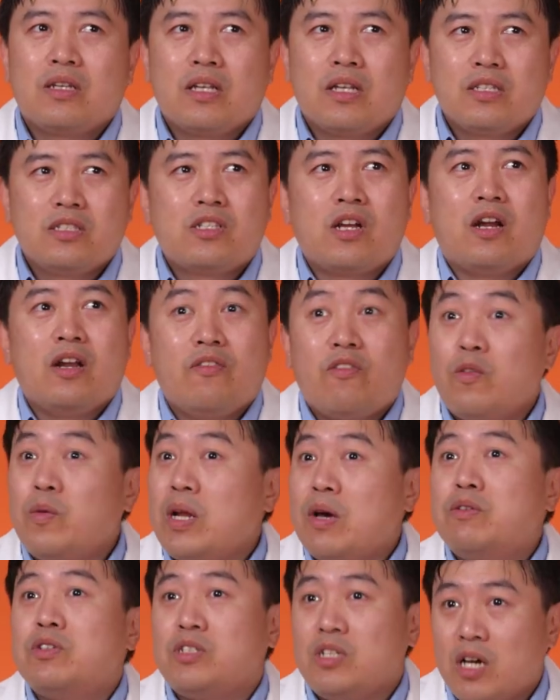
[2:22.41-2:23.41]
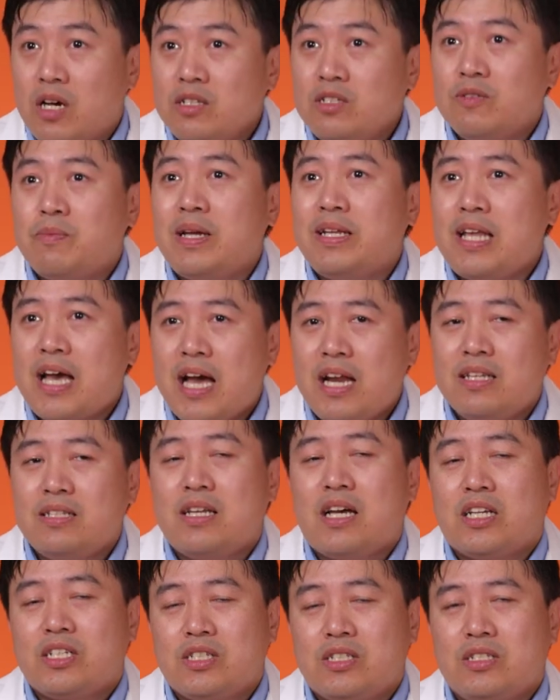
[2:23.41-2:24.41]
started from when I was young. So my dad is
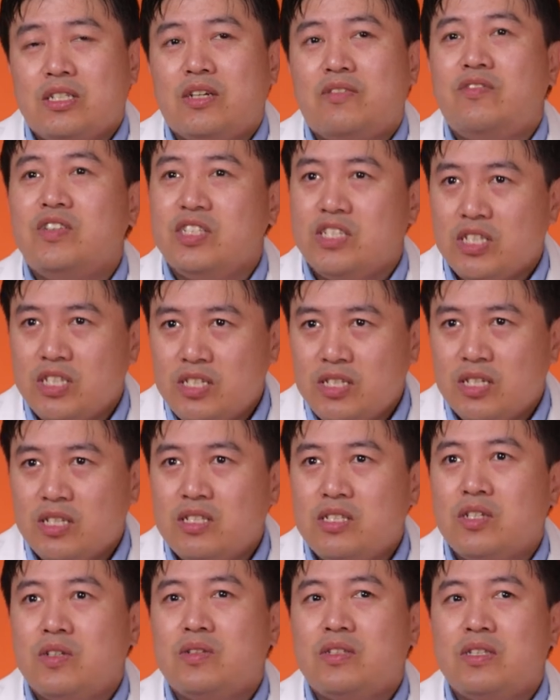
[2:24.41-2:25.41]
actually a physician. So